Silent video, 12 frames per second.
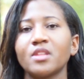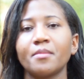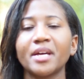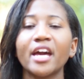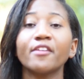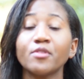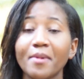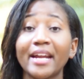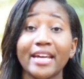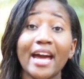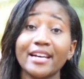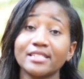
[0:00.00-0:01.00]

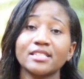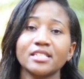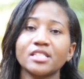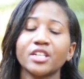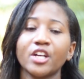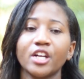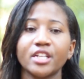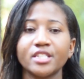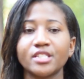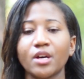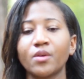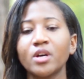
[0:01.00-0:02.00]
everybody has
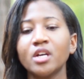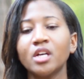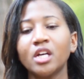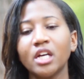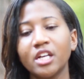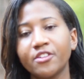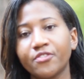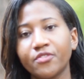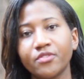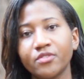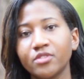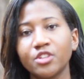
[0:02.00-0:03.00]
insecurities, so if
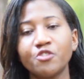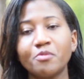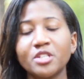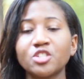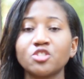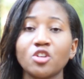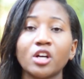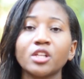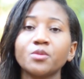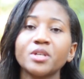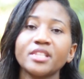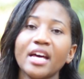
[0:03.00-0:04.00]
you've been
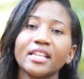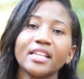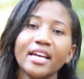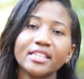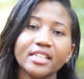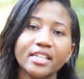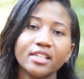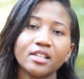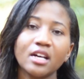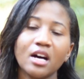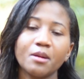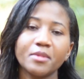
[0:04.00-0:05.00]
struggling with that lately,
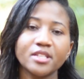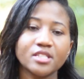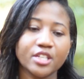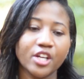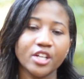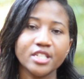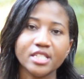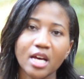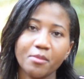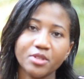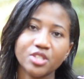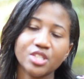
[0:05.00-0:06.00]
insecurities
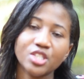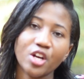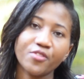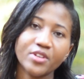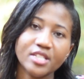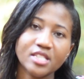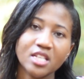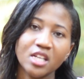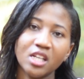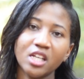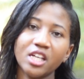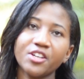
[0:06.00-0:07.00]
coming to the surface,
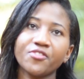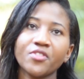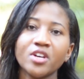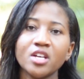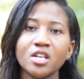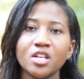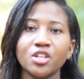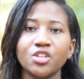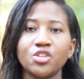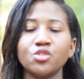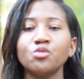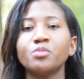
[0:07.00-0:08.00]
if
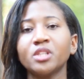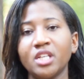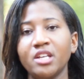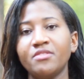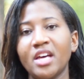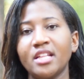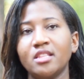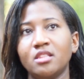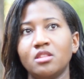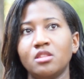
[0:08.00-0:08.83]
you believe that